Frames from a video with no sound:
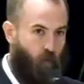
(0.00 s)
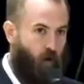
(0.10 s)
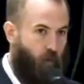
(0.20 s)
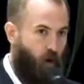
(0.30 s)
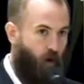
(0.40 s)
to
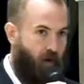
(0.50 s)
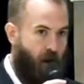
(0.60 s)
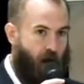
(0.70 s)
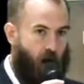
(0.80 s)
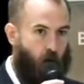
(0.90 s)
where we are
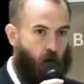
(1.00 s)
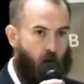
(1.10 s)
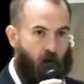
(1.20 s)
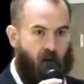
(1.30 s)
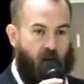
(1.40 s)
now,
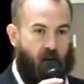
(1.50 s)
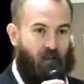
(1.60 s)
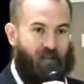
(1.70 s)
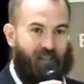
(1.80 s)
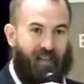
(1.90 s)

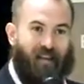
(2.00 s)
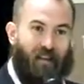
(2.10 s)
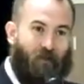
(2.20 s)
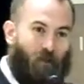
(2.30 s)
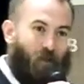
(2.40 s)
you'll see
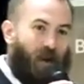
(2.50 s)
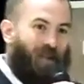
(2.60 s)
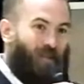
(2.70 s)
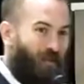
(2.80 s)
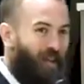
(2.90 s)
that if we
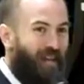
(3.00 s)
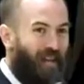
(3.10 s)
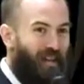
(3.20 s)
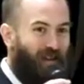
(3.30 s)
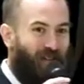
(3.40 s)
wait 3
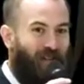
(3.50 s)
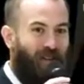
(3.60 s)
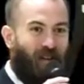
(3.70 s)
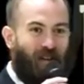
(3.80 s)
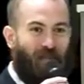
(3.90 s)

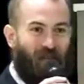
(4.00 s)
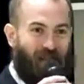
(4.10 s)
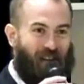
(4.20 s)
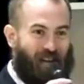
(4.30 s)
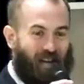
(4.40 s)
years
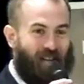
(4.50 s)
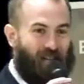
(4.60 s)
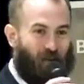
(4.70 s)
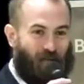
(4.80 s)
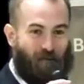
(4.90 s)
for getting any
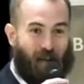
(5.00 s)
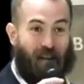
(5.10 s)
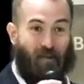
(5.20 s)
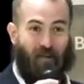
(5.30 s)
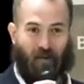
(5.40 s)
sort of
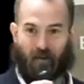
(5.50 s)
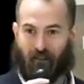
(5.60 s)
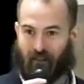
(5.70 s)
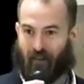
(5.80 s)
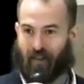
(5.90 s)
mainstream
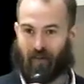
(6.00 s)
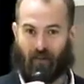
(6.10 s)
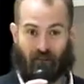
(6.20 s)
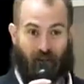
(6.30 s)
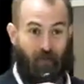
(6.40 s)

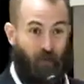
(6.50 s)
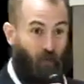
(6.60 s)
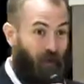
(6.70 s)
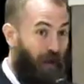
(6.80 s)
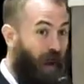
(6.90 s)
educational
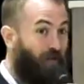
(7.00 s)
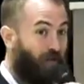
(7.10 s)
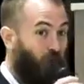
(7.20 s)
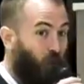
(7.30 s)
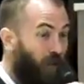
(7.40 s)
adoption, we're going to have
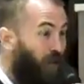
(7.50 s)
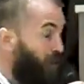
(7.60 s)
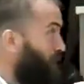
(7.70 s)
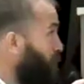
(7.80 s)
some really